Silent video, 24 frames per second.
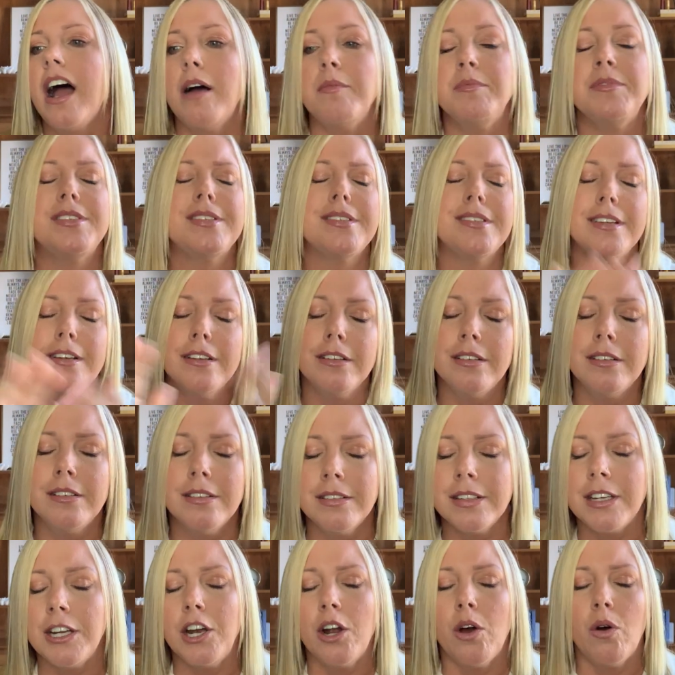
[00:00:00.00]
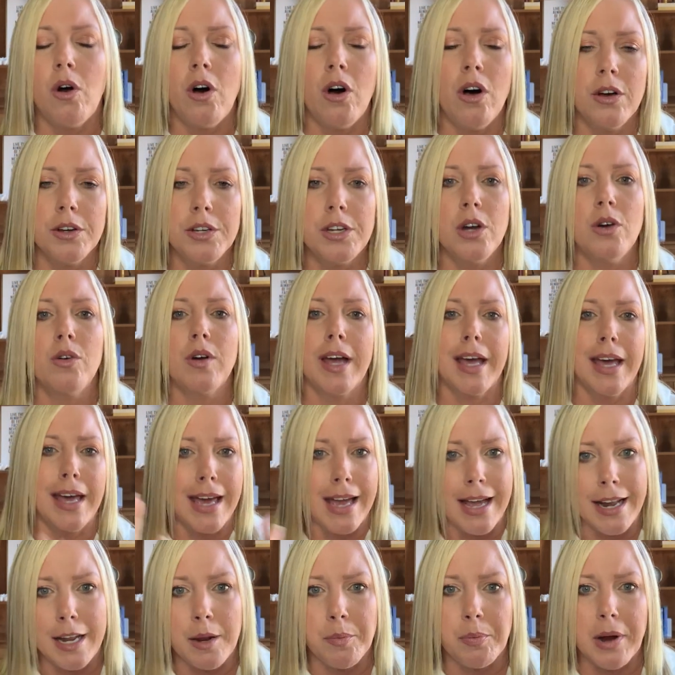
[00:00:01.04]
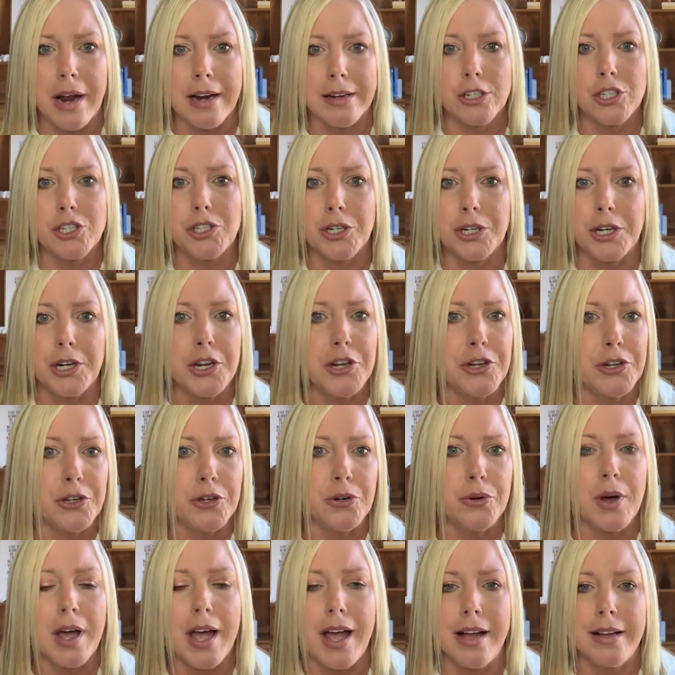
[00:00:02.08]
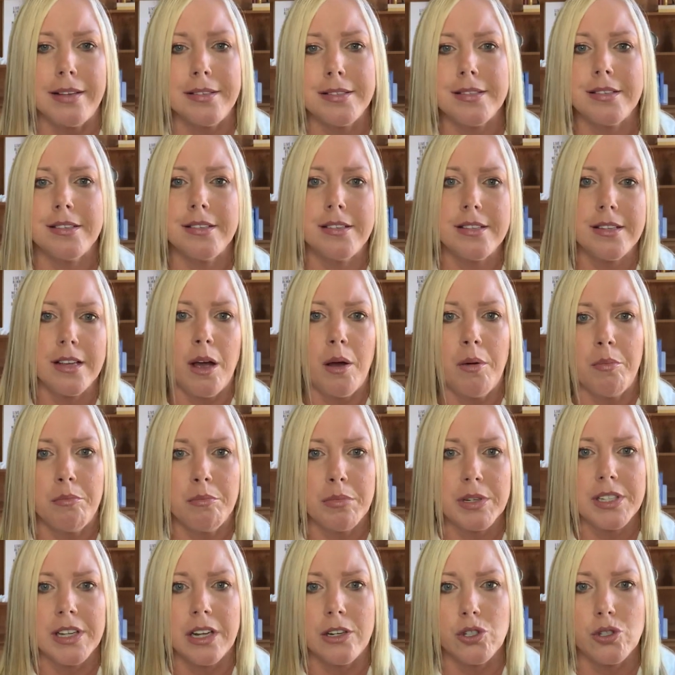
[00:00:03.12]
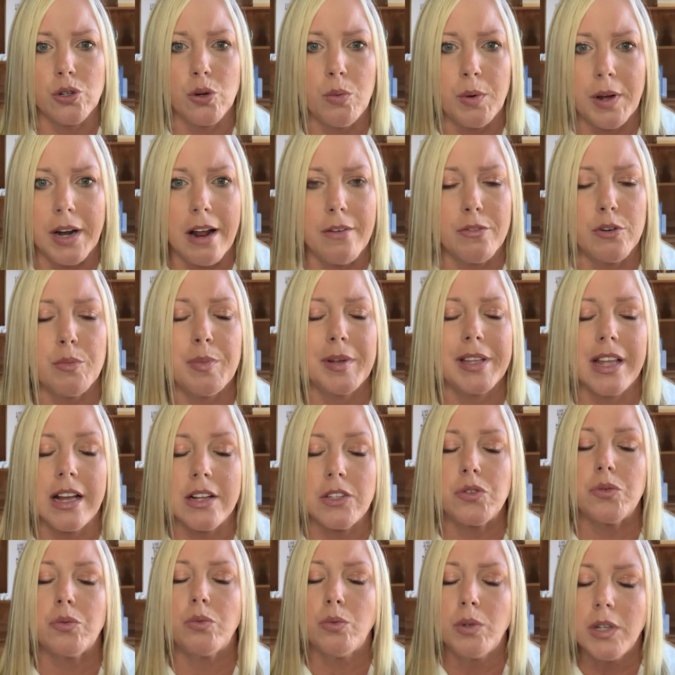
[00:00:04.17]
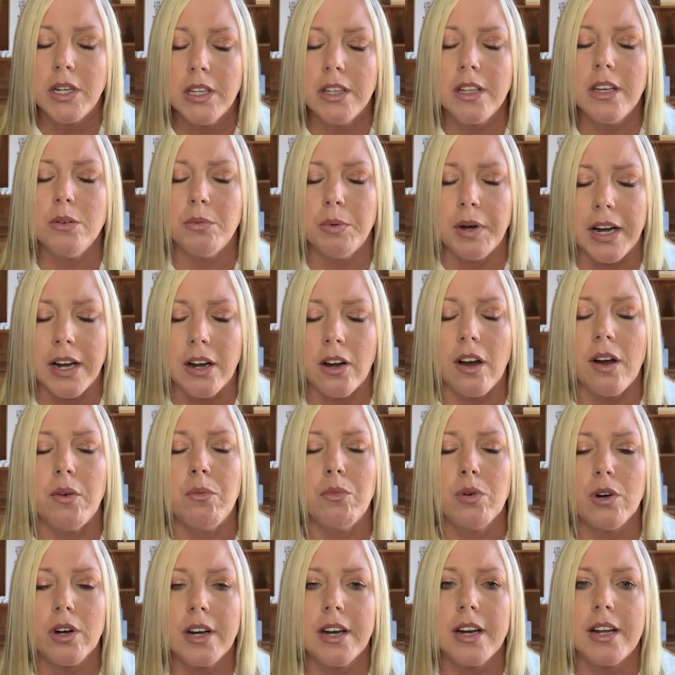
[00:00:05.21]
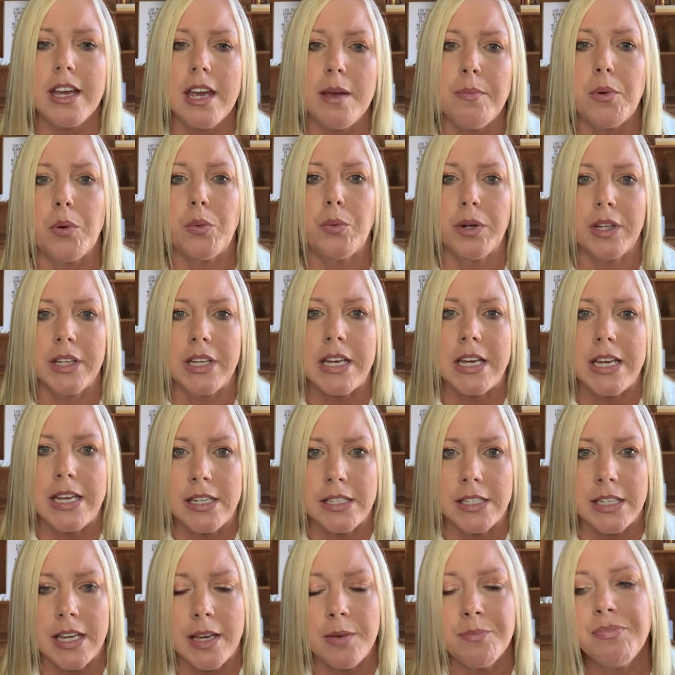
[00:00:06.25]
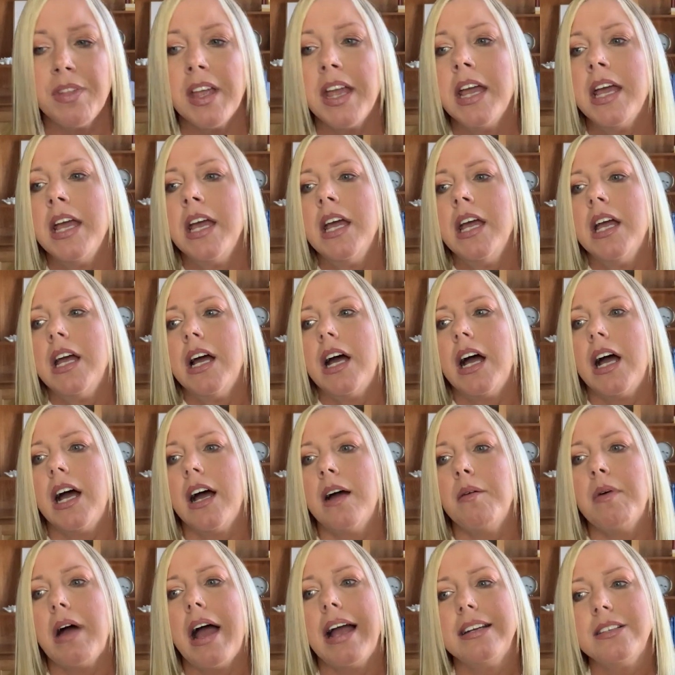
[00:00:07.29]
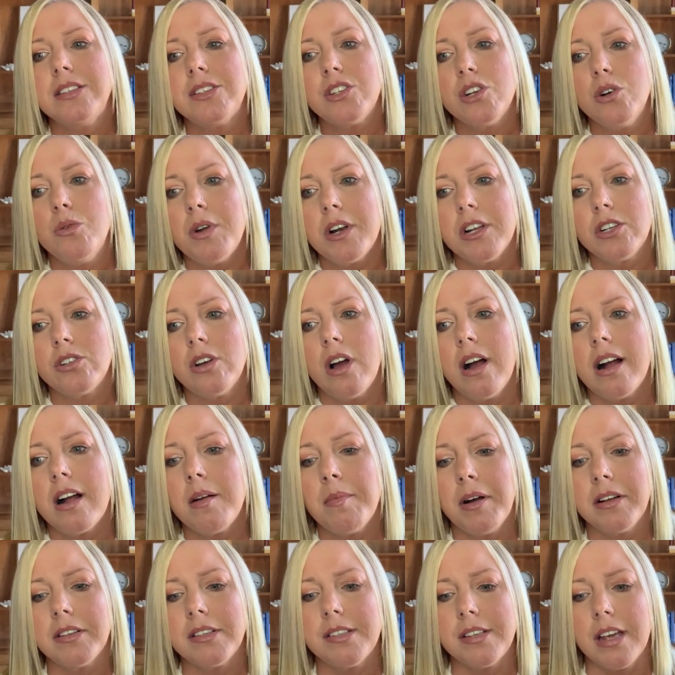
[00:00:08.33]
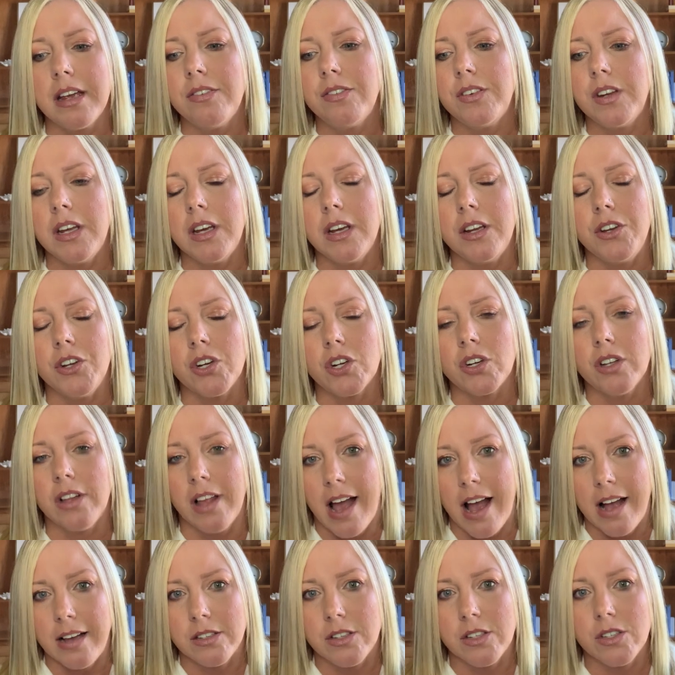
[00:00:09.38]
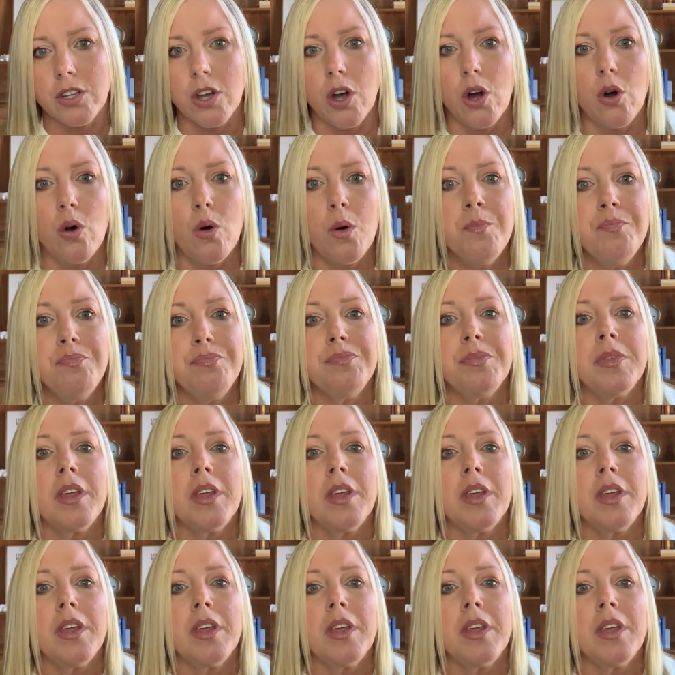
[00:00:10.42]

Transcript: Still, all yoga, any practice you're going to do has some potential, whatever, but that's really rare, and we're going to keep it really easy. I still want to talk about safety in your class. So